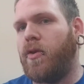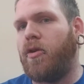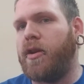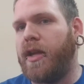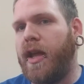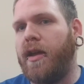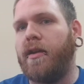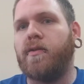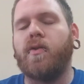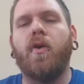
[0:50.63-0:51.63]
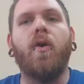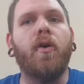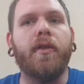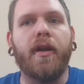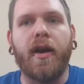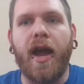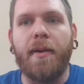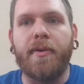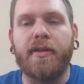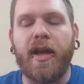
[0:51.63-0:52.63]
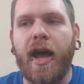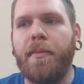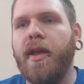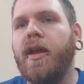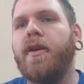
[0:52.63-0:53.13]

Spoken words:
RDAs on their hybrid top.